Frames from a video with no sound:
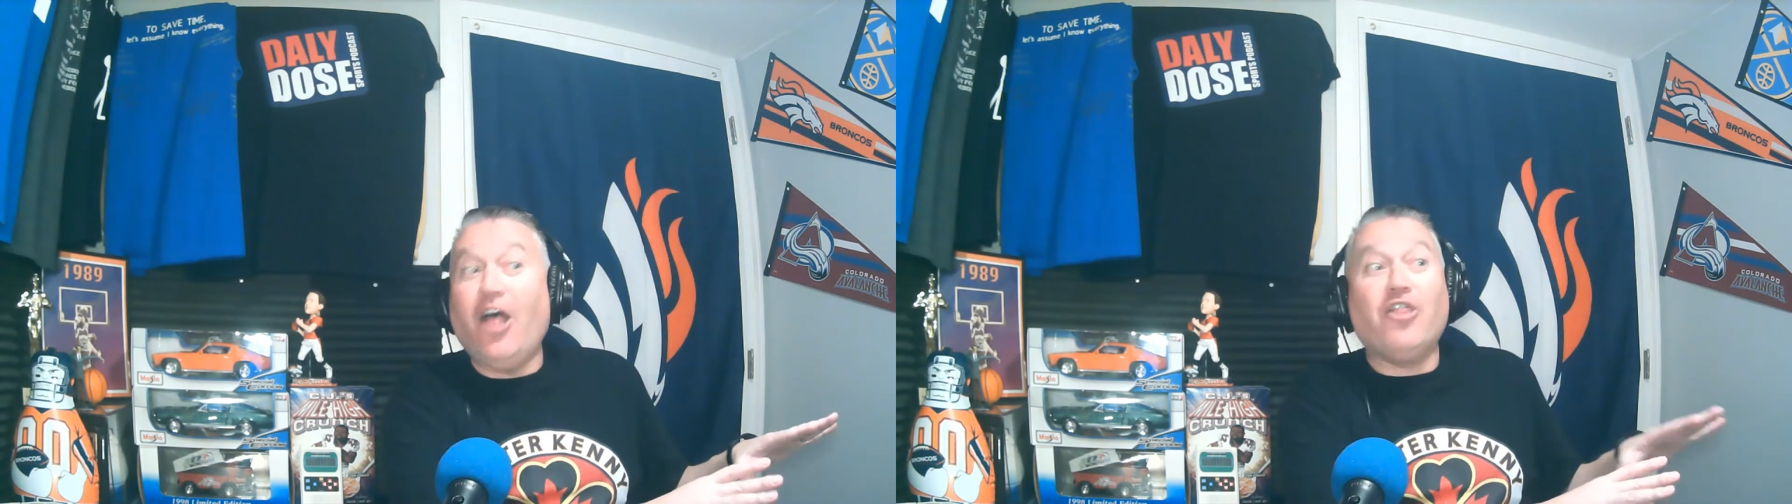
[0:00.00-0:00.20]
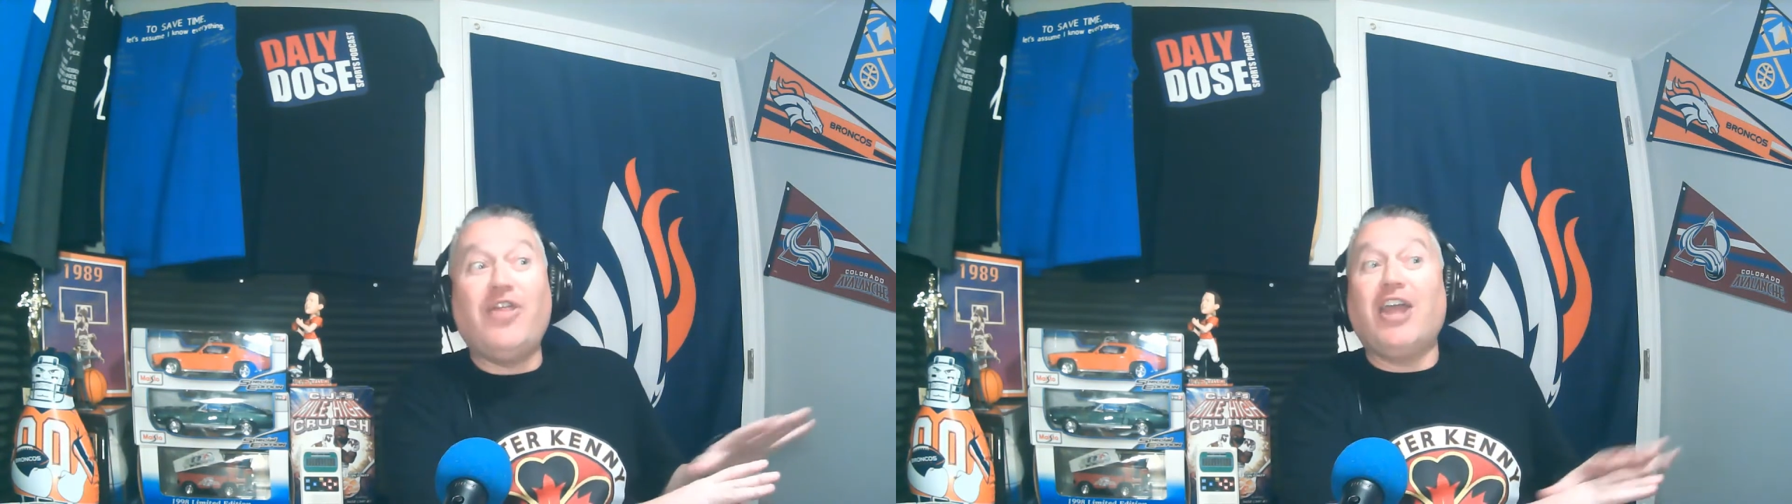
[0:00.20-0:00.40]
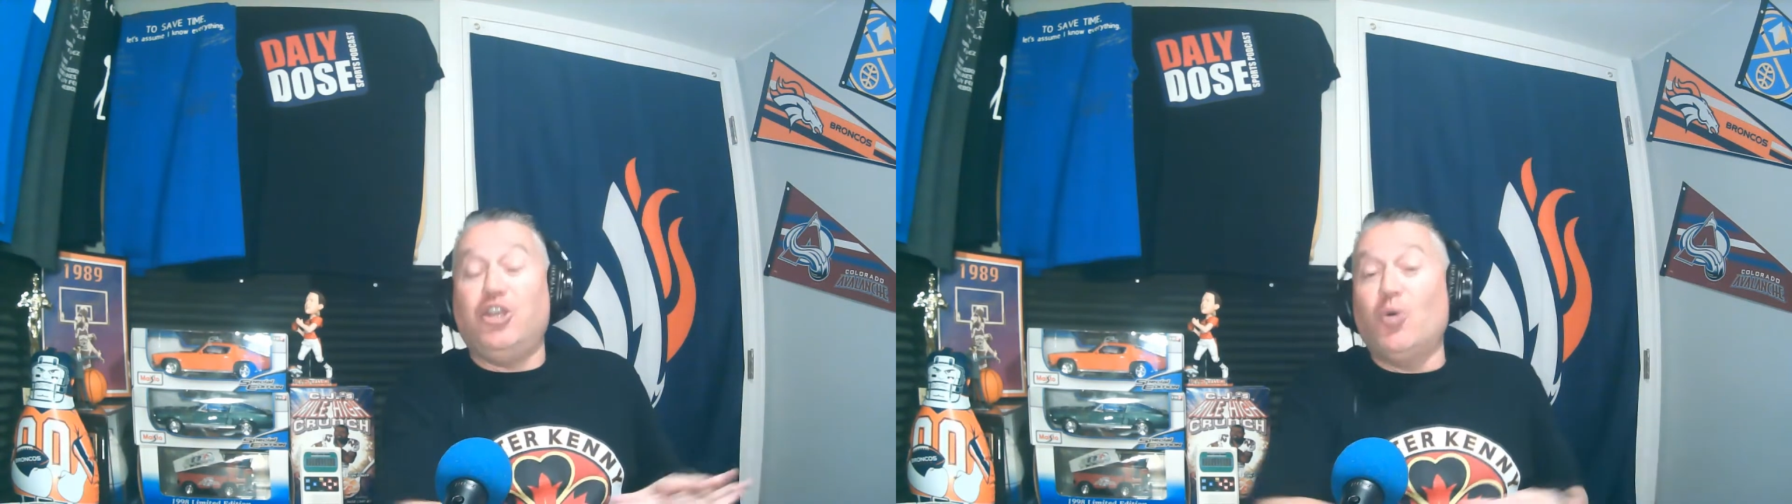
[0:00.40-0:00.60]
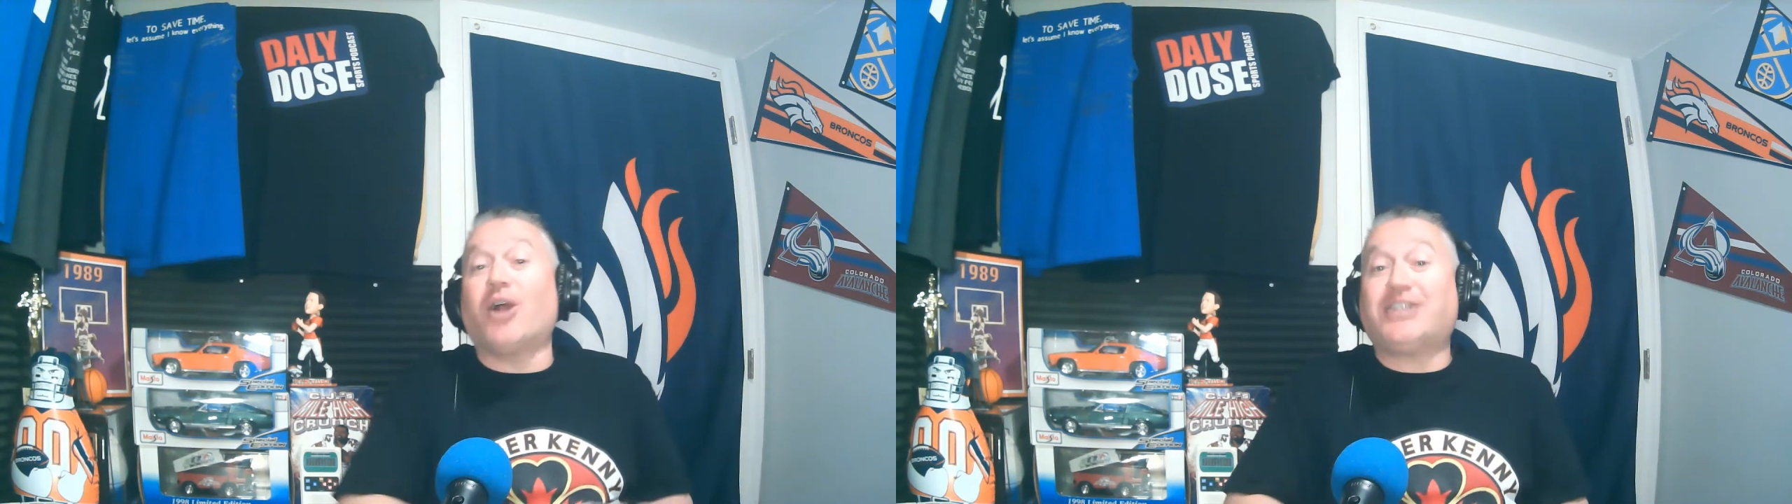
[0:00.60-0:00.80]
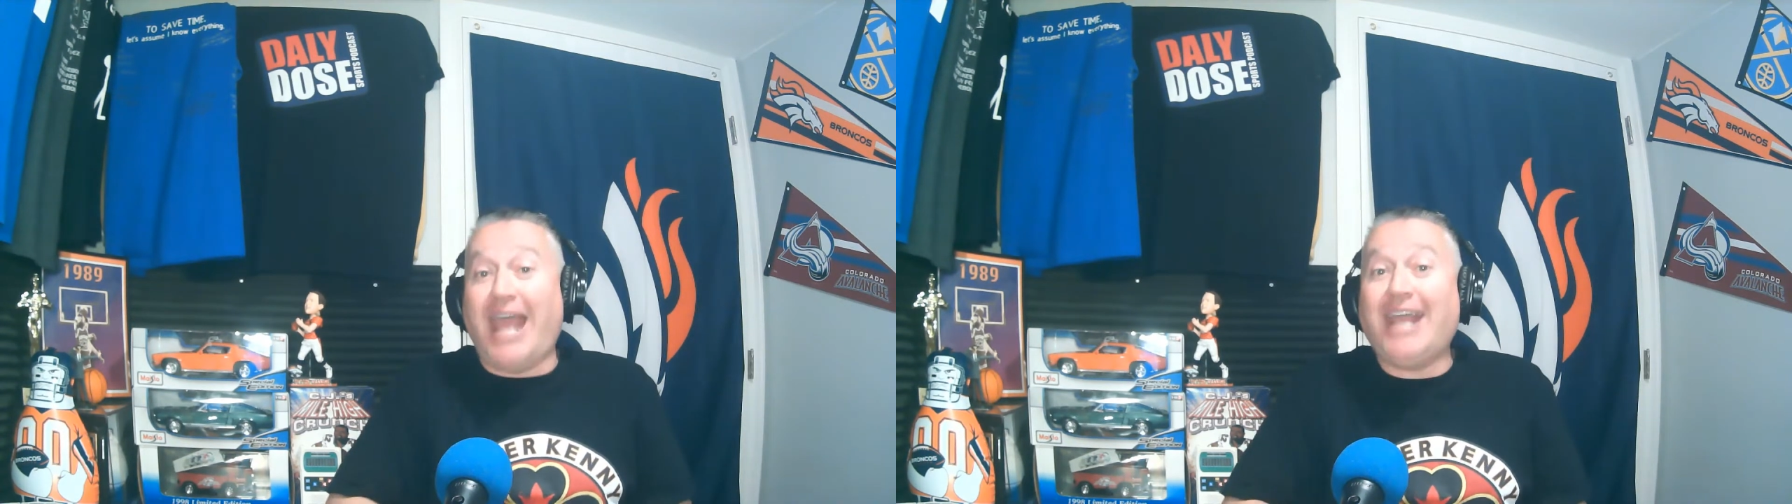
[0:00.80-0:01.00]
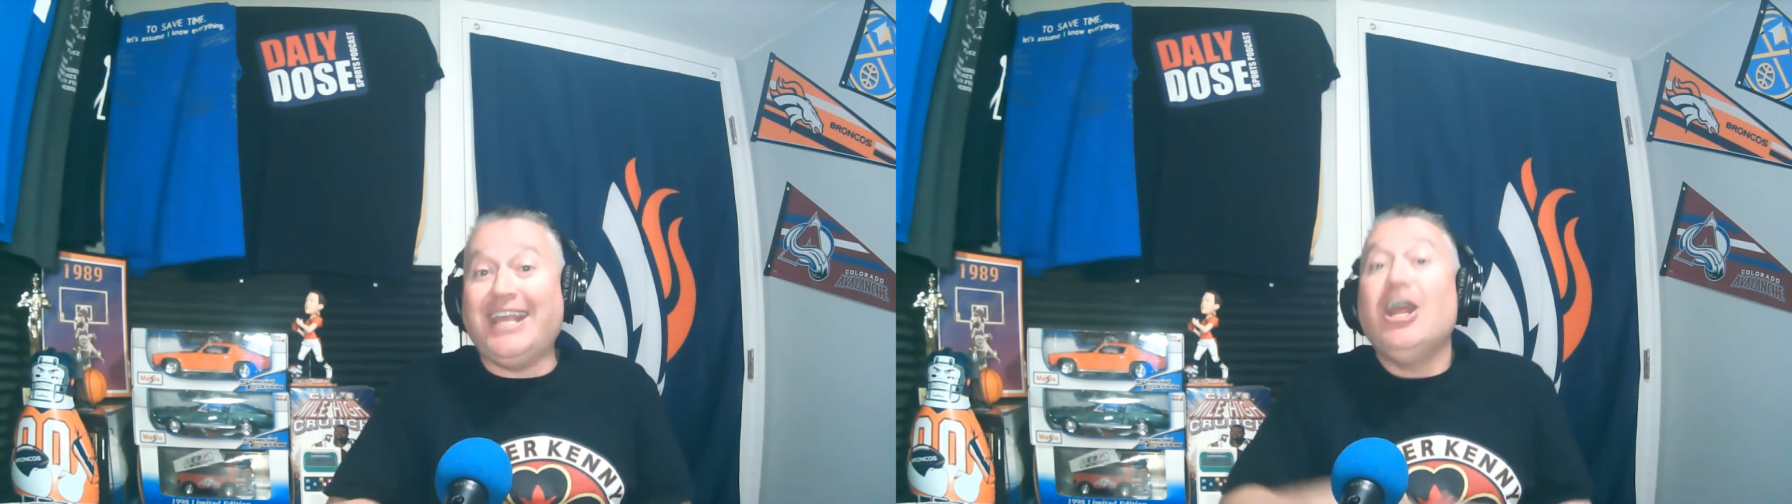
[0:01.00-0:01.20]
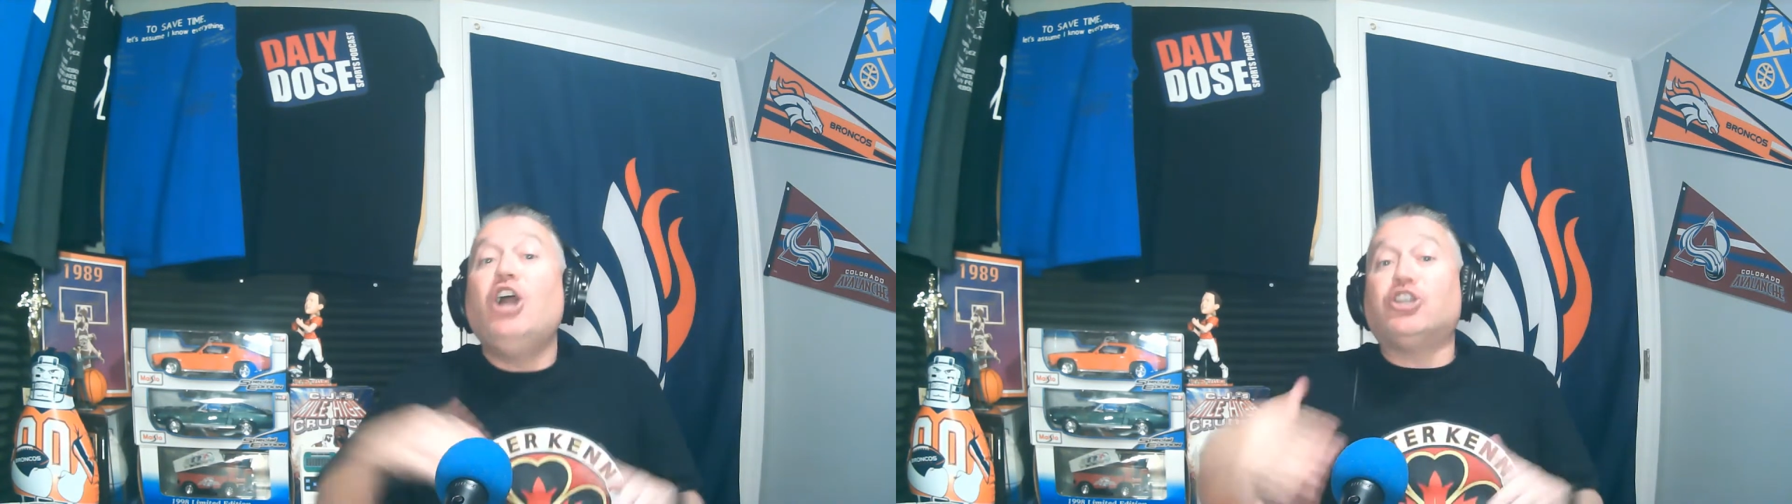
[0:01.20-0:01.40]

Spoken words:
that you are taking